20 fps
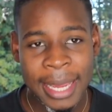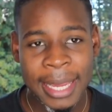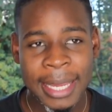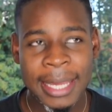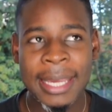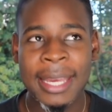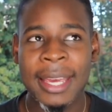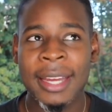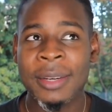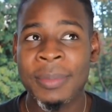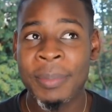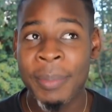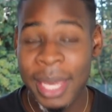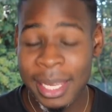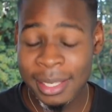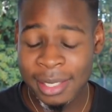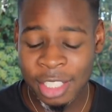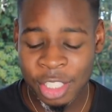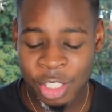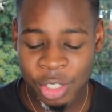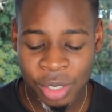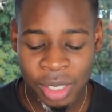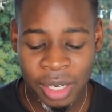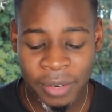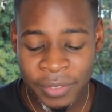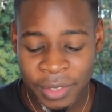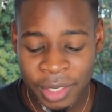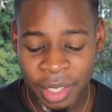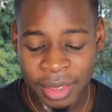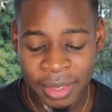He admits he shouldn't
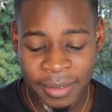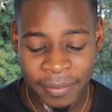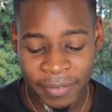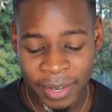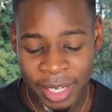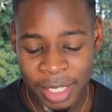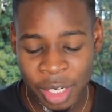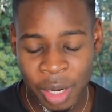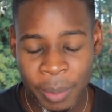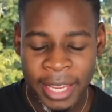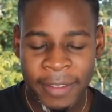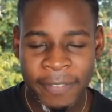have done the video.